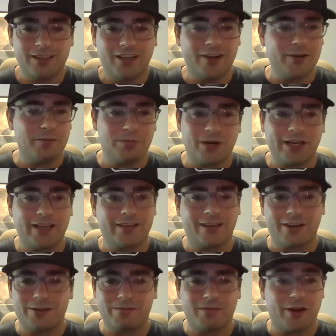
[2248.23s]
Are you going
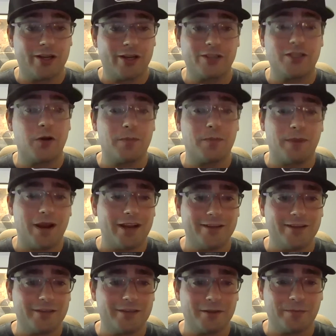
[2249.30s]
to tow it behind
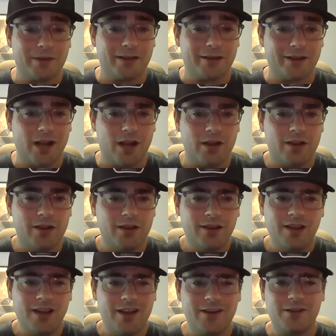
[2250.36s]
your bigger yacht?"
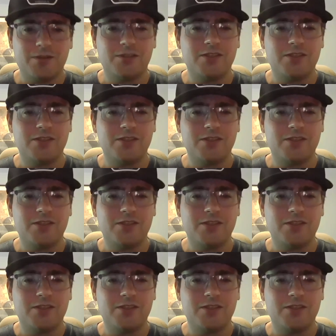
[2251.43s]
And he goes,